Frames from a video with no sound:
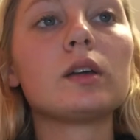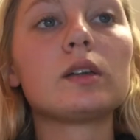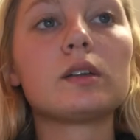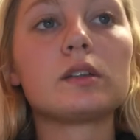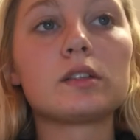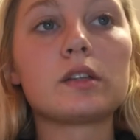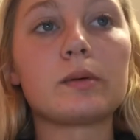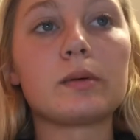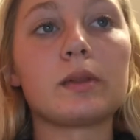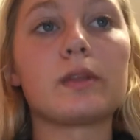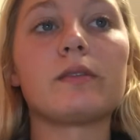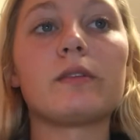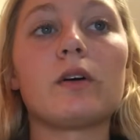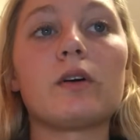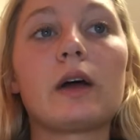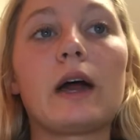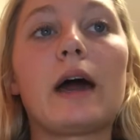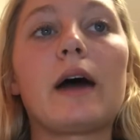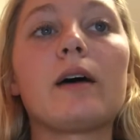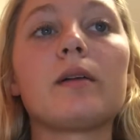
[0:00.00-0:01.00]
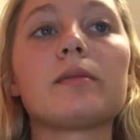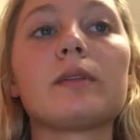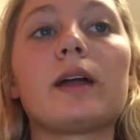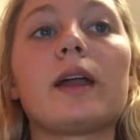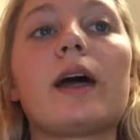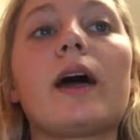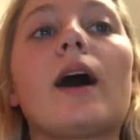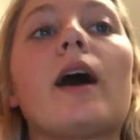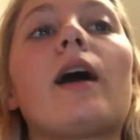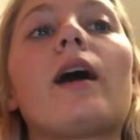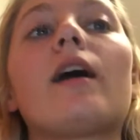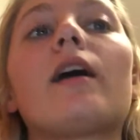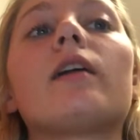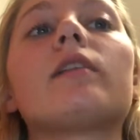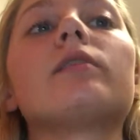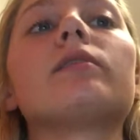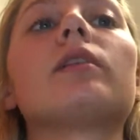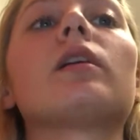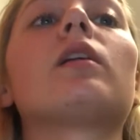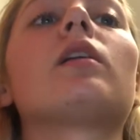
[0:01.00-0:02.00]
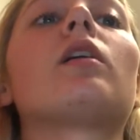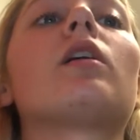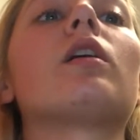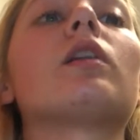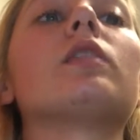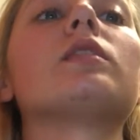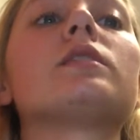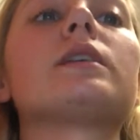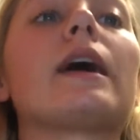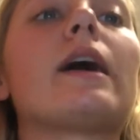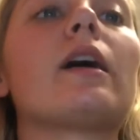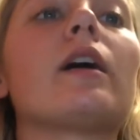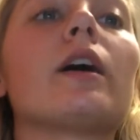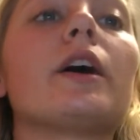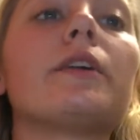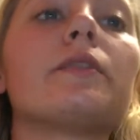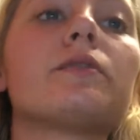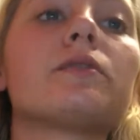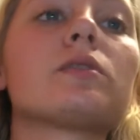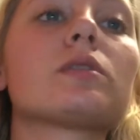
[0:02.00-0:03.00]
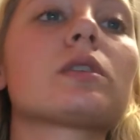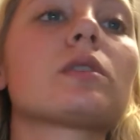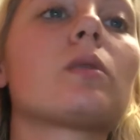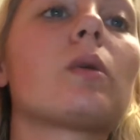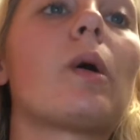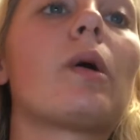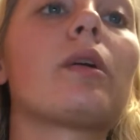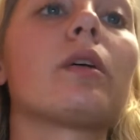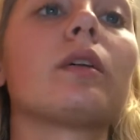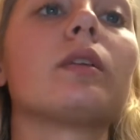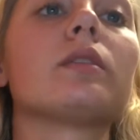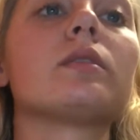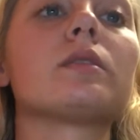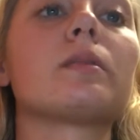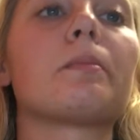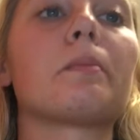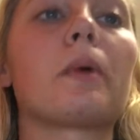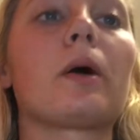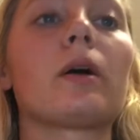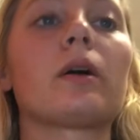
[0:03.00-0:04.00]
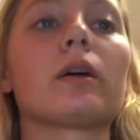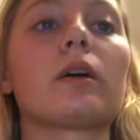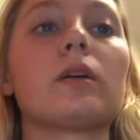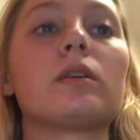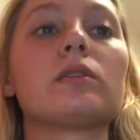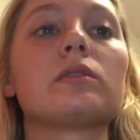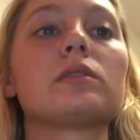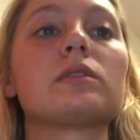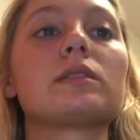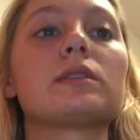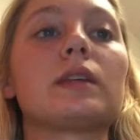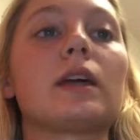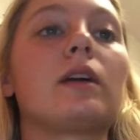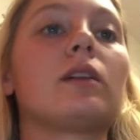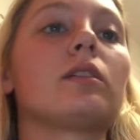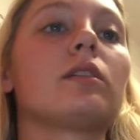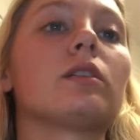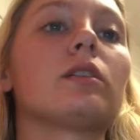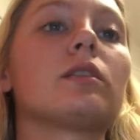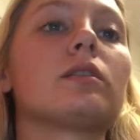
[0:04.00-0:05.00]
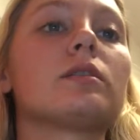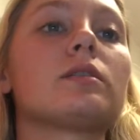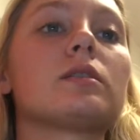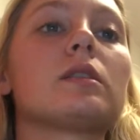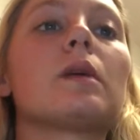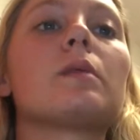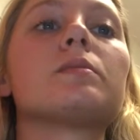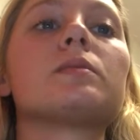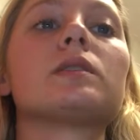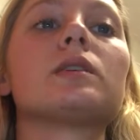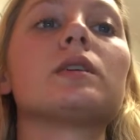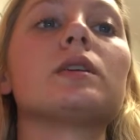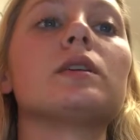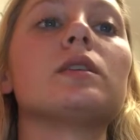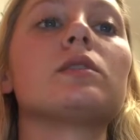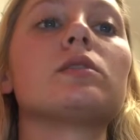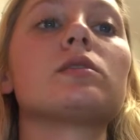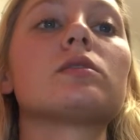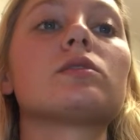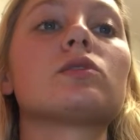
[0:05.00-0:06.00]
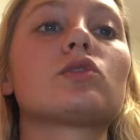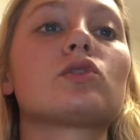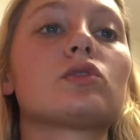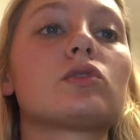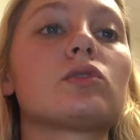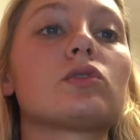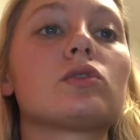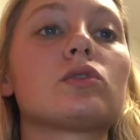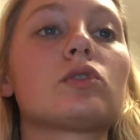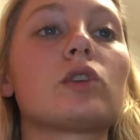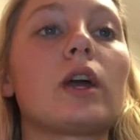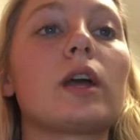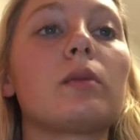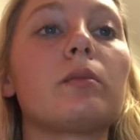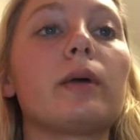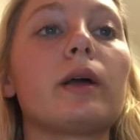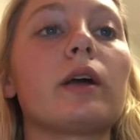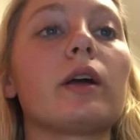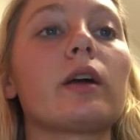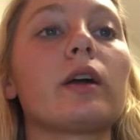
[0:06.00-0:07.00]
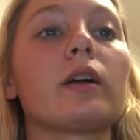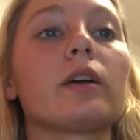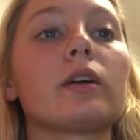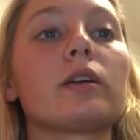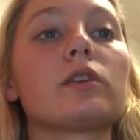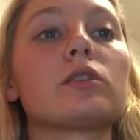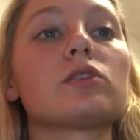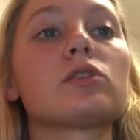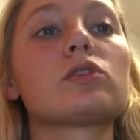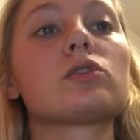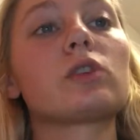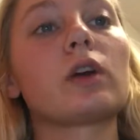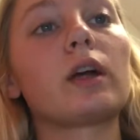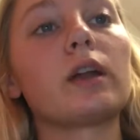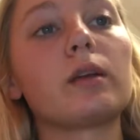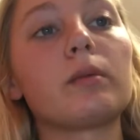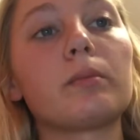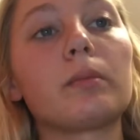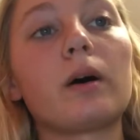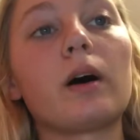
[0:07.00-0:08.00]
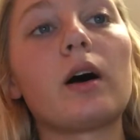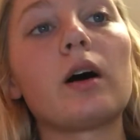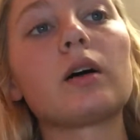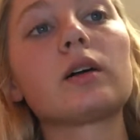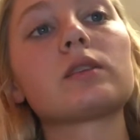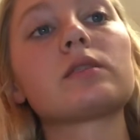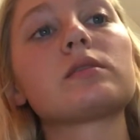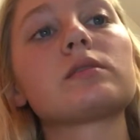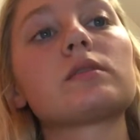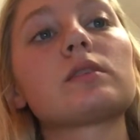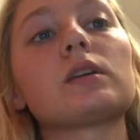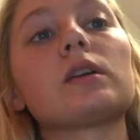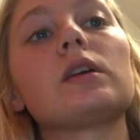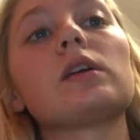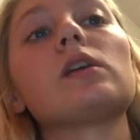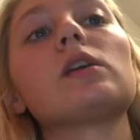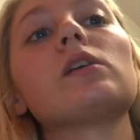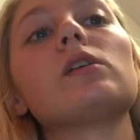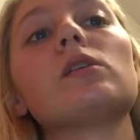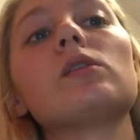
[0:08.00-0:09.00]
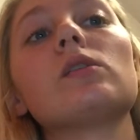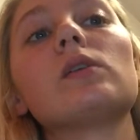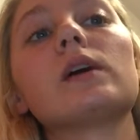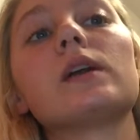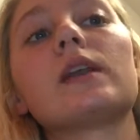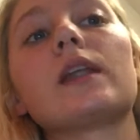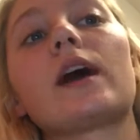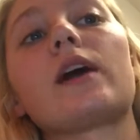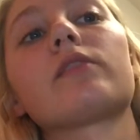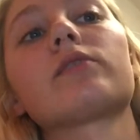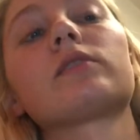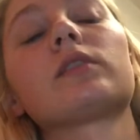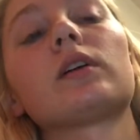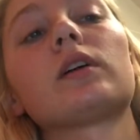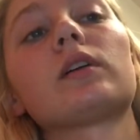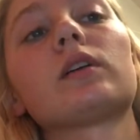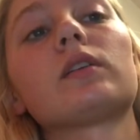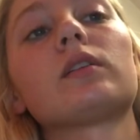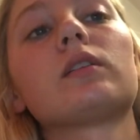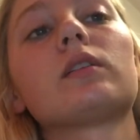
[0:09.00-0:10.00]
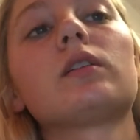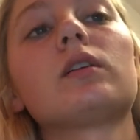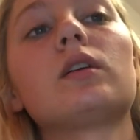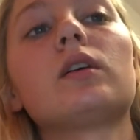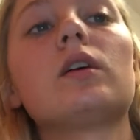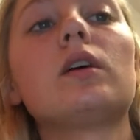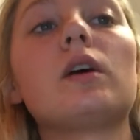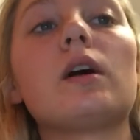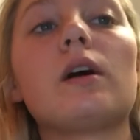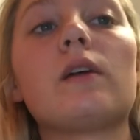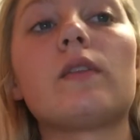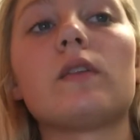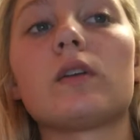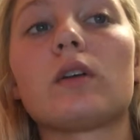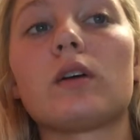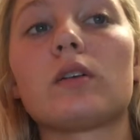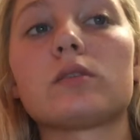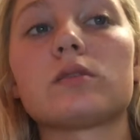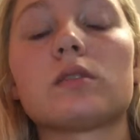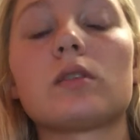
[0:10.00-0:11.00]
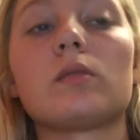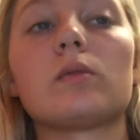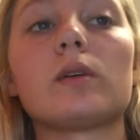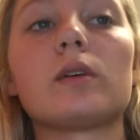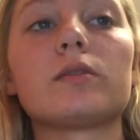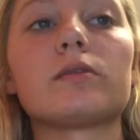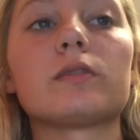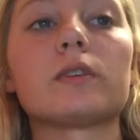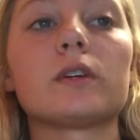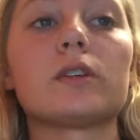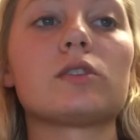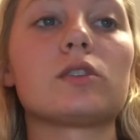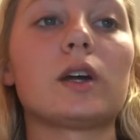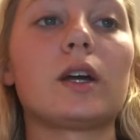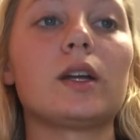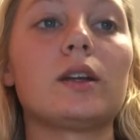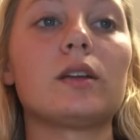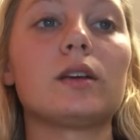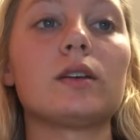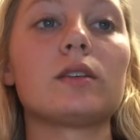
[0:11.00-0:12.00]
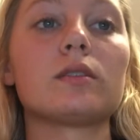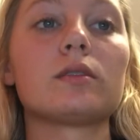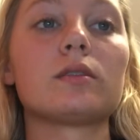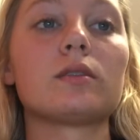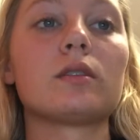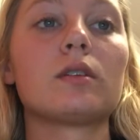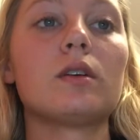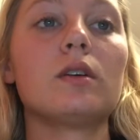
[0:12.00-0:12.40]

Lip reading: some of the vocab that I have are tariffs, quotas, embargoes, standards, subsidies, trade barriers, trading blocs, EU, and NAFTA, and then also what free trade is.